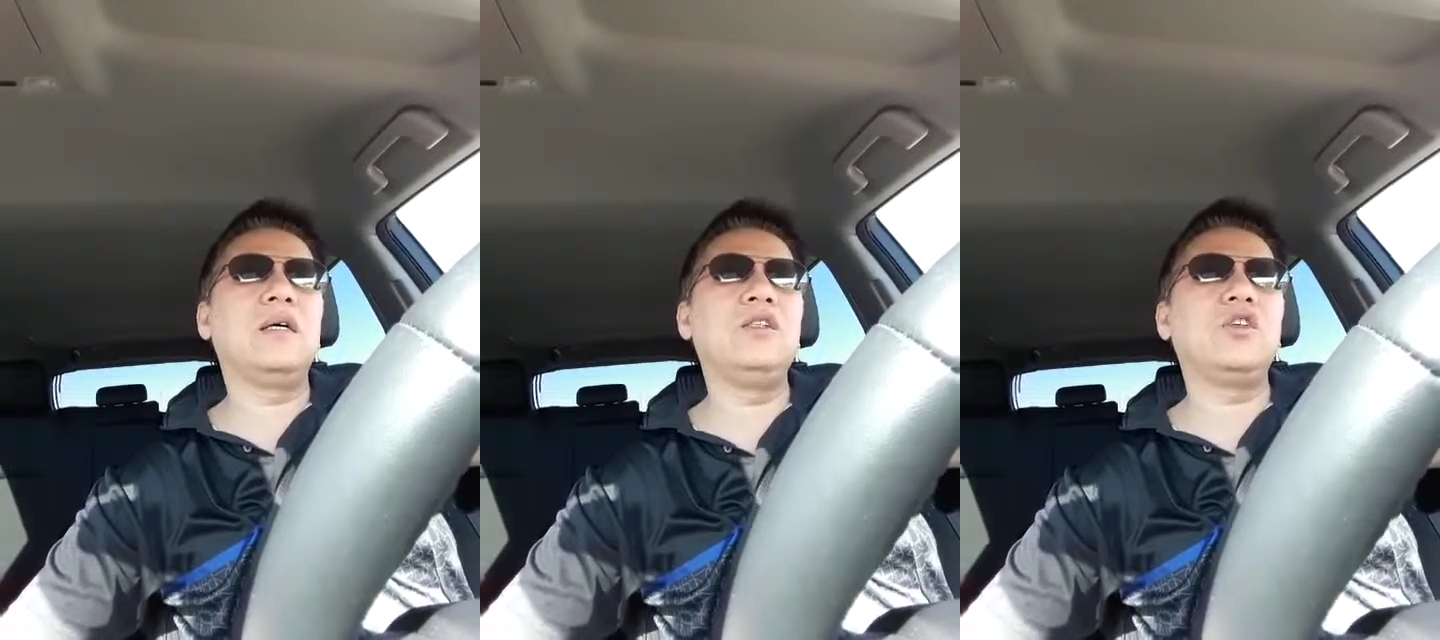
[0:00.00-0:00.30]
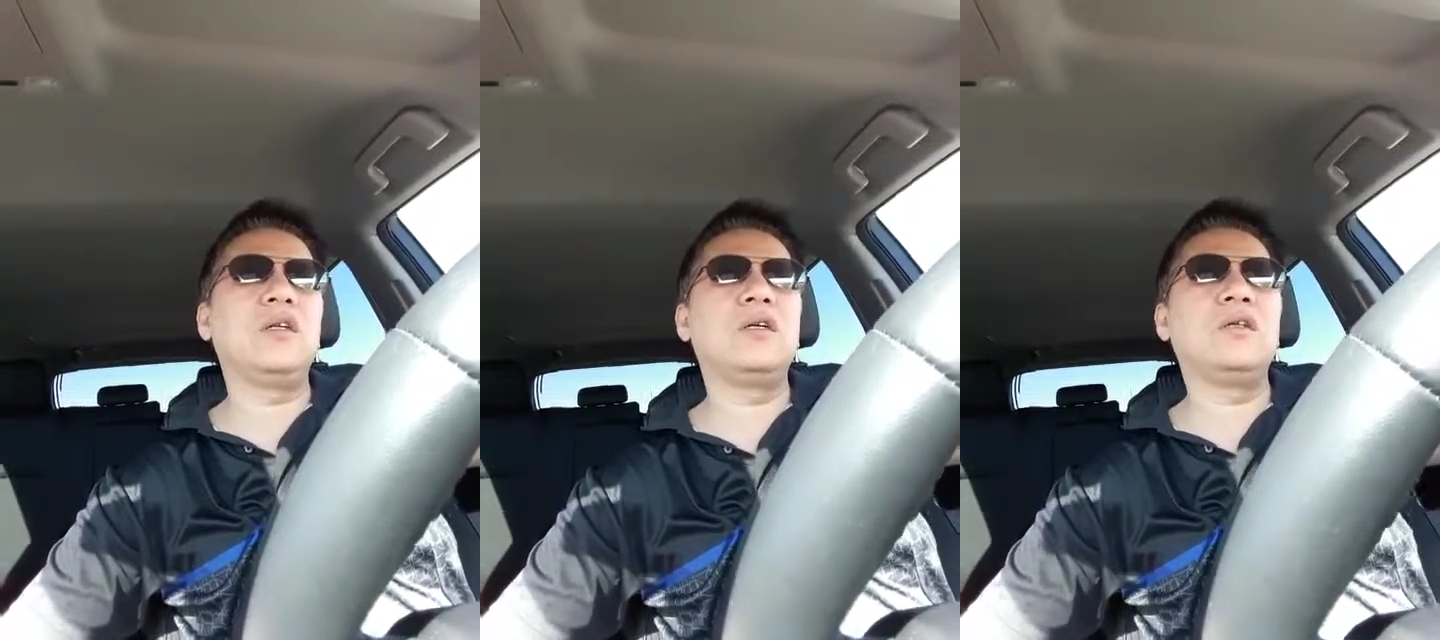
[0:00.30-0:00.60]

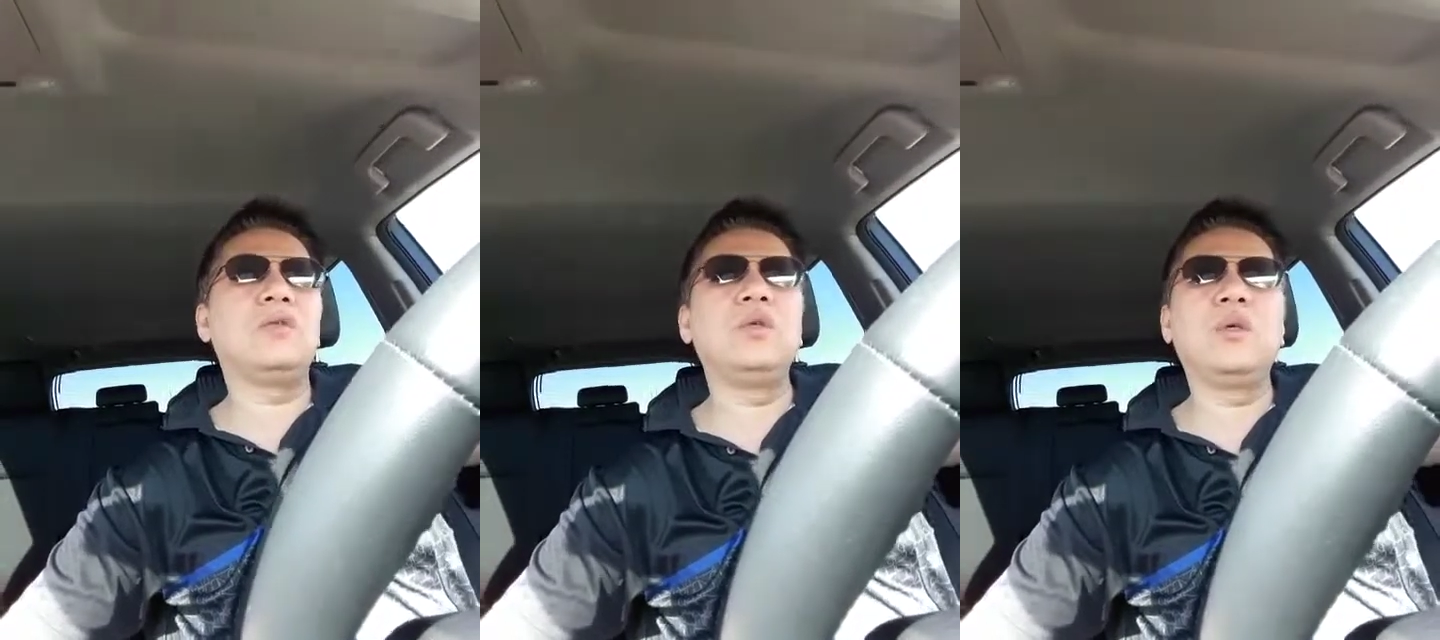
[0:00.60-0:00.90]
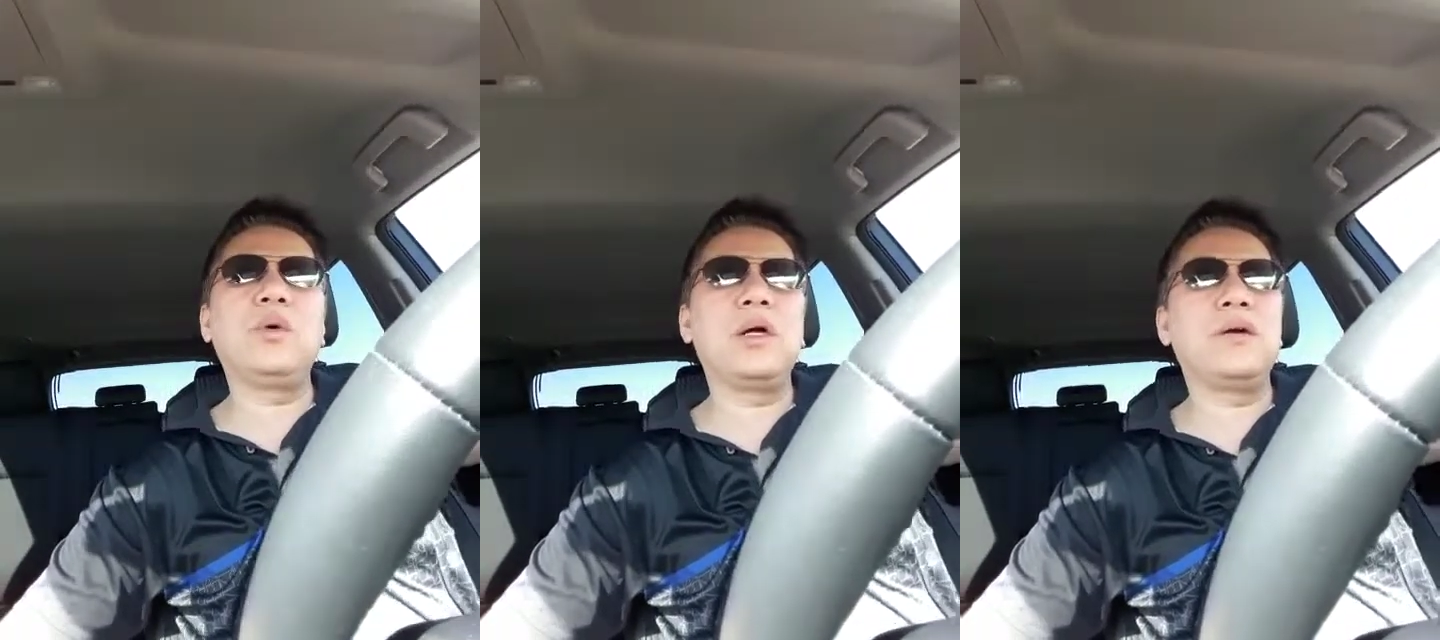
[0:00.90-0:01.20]
each other
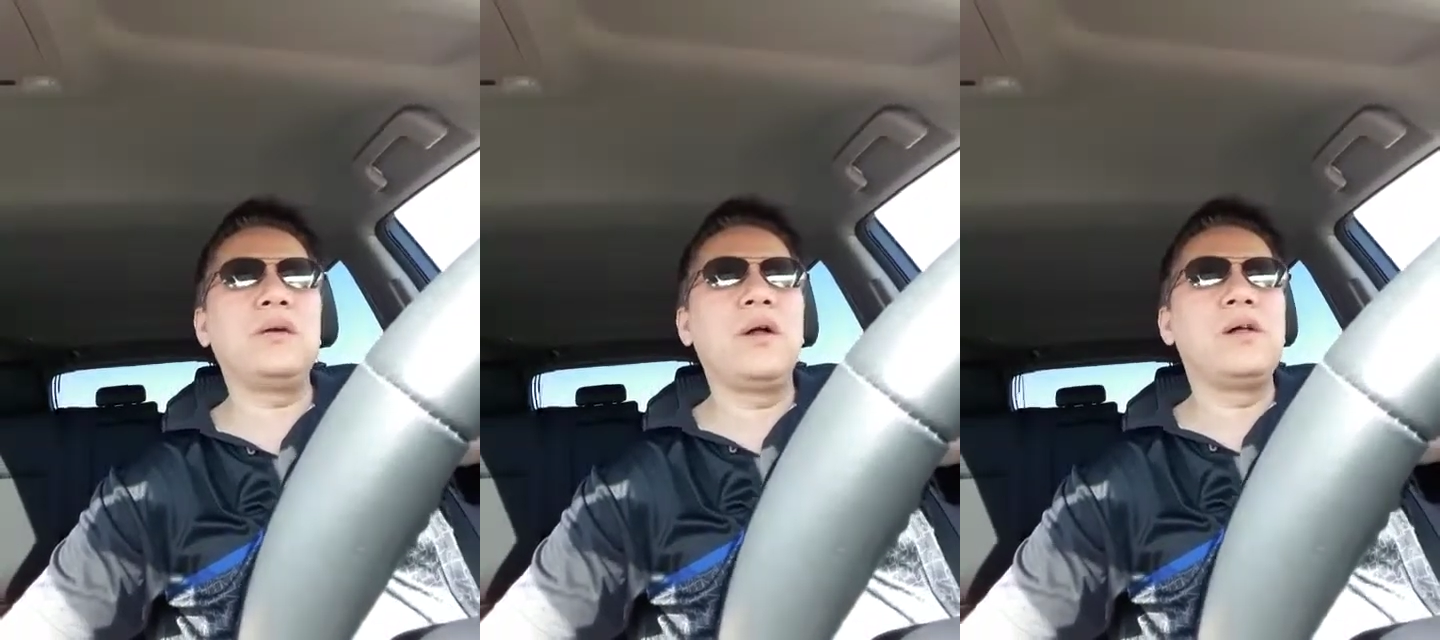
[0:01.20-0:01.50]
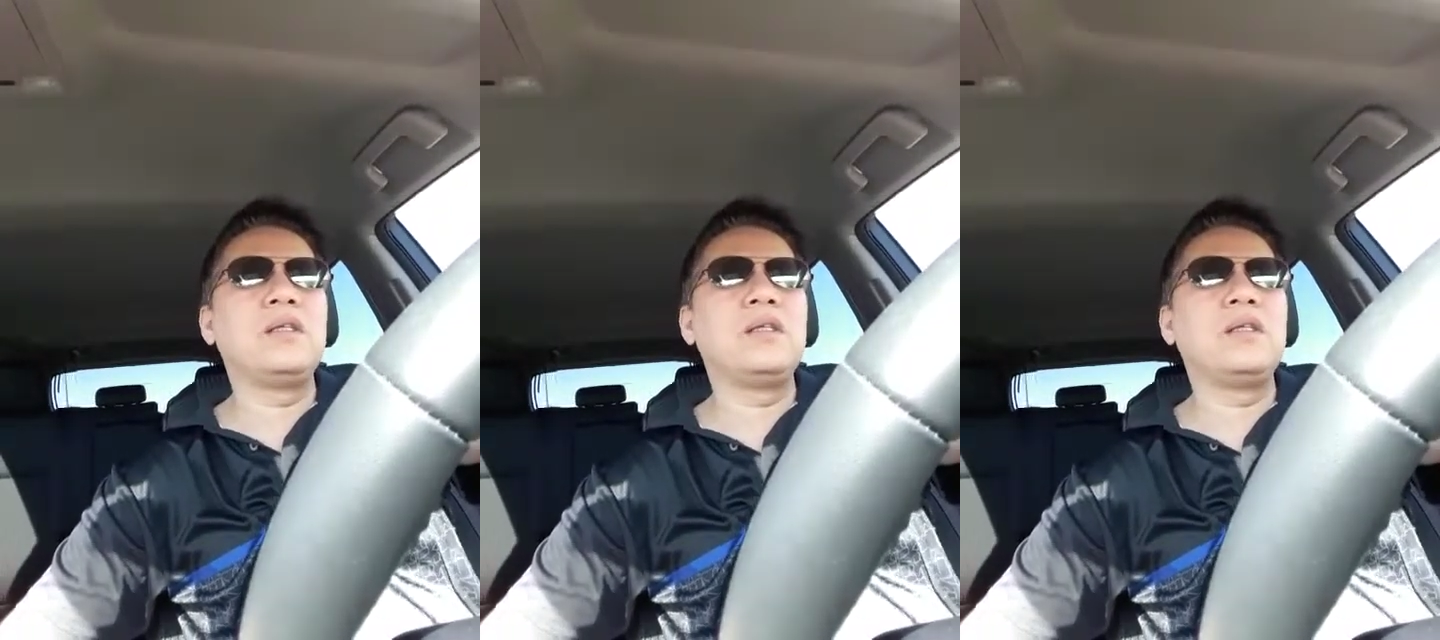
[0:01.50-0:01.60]
real well,